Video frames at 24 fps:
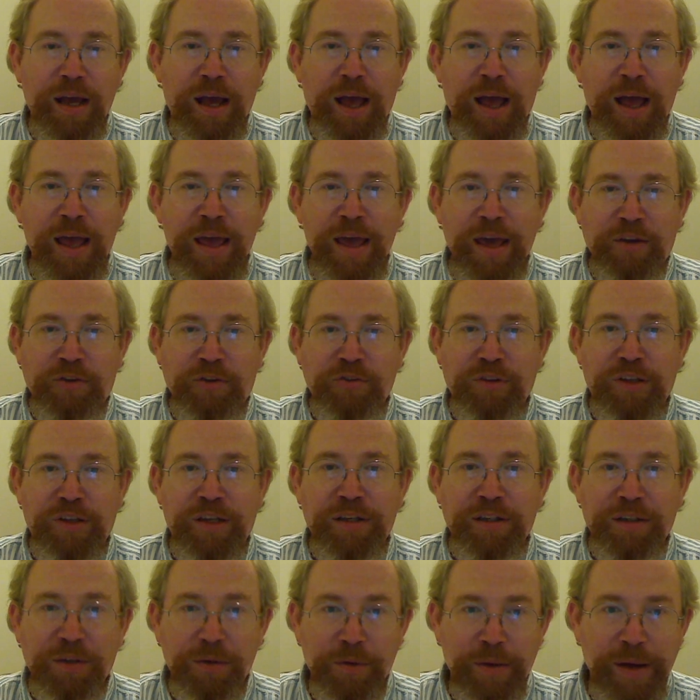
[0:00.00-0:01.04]
I actually had
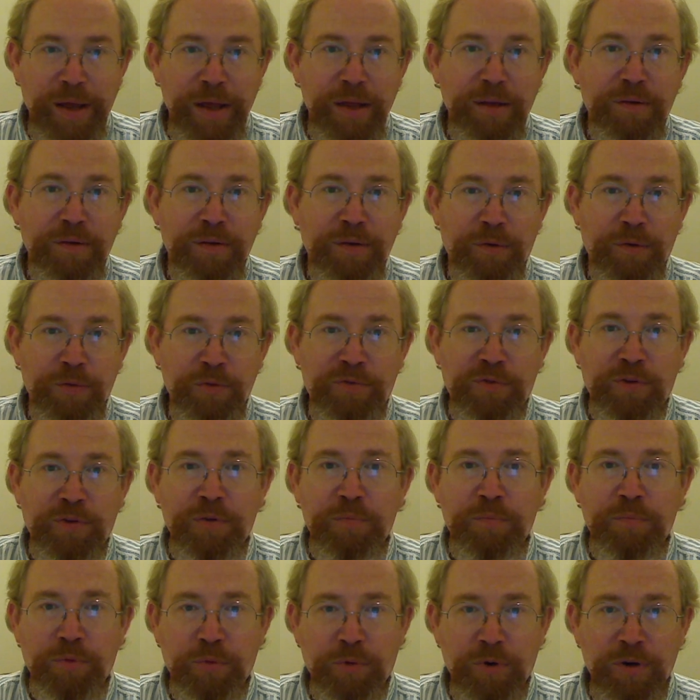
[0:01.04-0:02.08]
to go out on the
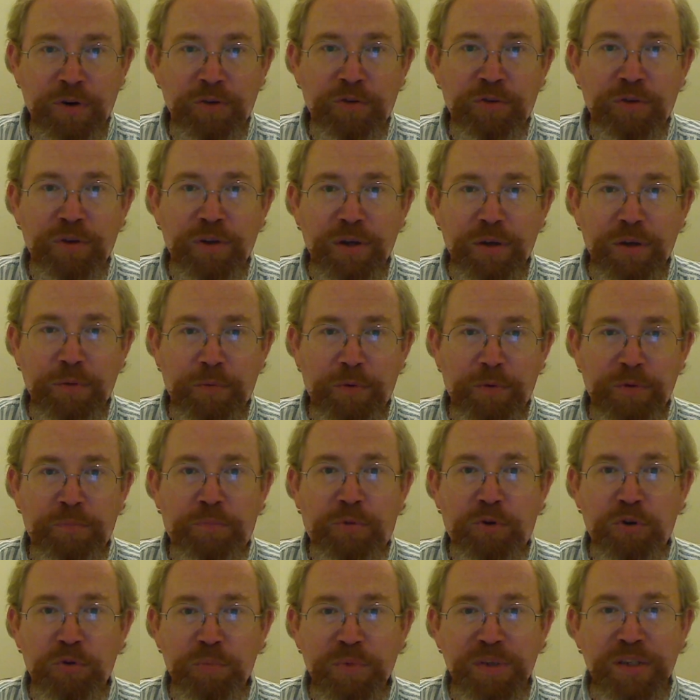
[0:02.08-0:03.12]
front porch with a
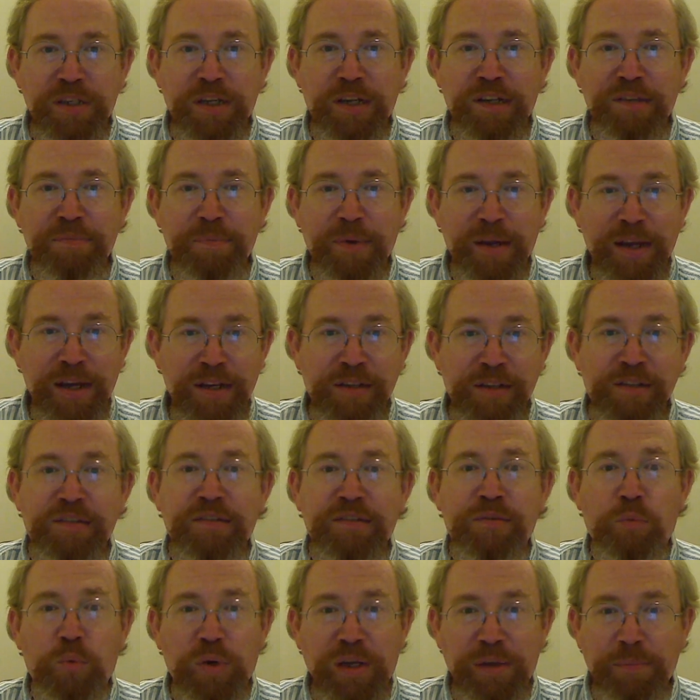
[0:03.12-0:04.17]
broom and dustpan and
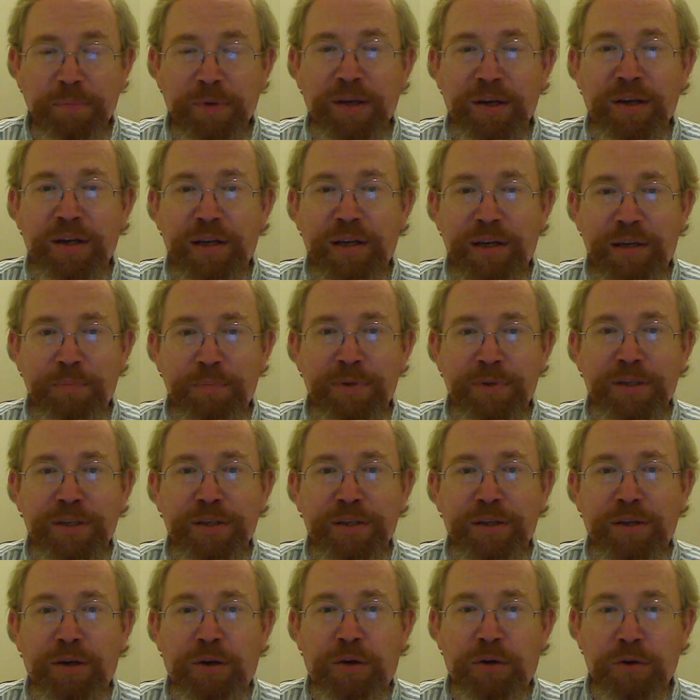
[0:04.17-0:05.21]
sweep up
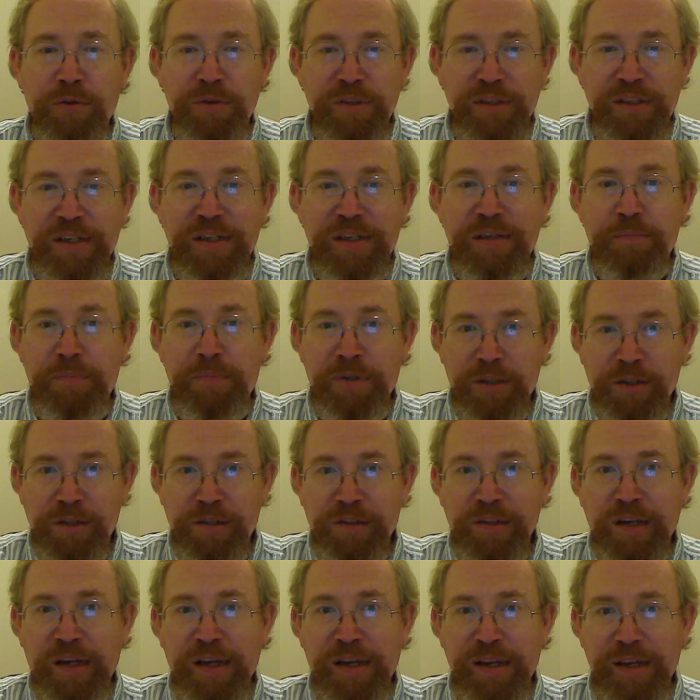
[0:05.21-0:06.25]
all the dead
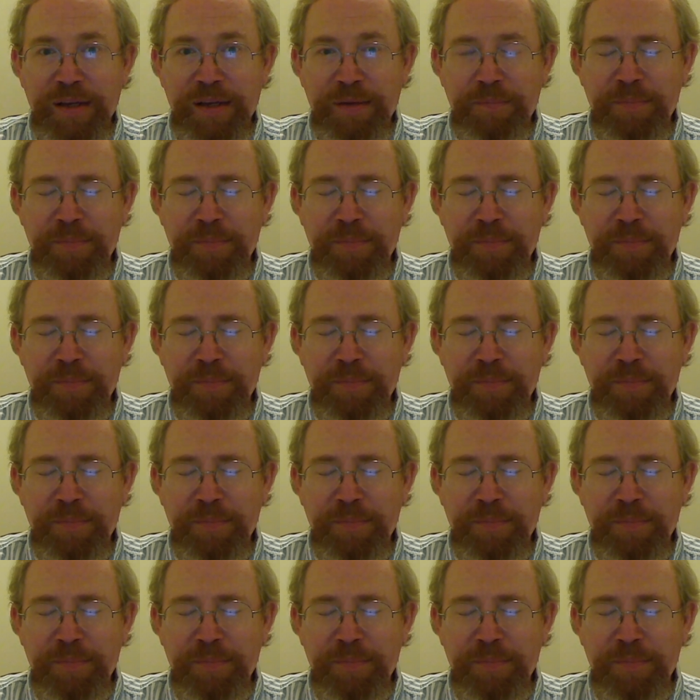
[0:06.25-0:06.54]
bugs I had.